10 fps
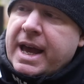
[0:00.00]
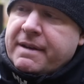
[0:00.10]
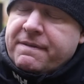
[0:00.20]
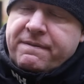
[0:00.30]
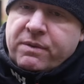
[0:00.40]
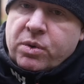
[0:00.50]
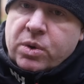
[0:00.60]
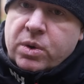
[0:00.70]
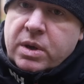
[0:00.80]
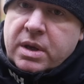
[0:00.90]

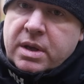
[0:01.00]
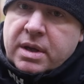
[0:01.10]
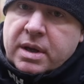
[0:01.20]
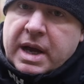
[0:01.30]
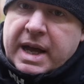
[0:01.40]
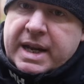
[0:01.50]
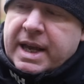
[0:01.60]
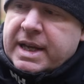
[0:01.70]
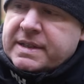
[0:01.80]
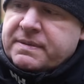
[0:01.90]
f4 and it
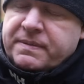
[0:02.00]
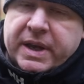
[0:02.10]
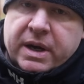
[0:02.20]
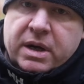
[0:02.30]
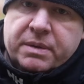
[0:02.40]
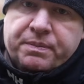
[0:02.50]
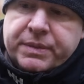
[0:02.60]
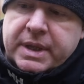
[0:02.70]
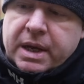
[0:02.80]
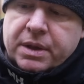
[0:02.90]
has VR.
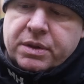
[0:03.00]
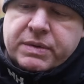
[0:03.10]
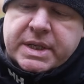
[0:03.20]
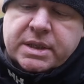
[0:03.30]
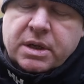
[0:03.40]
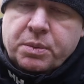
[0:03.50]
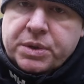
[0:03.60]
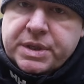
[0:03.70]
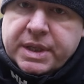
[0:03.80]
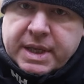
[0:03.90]
Now, the reason I
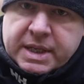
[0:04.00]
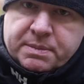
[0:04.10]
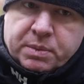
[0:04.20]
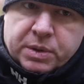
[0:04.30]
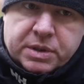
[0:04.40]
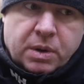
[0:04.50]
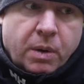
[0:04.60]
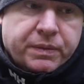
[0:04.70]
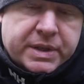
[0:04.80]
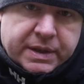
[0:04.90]
wanted this was
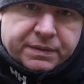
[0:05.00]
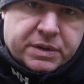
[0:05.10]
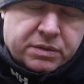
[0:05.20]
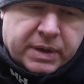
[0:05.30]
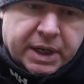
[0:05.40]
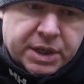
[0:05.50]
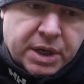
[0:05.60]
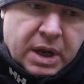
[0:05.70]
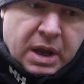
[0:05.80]
obviously for its range.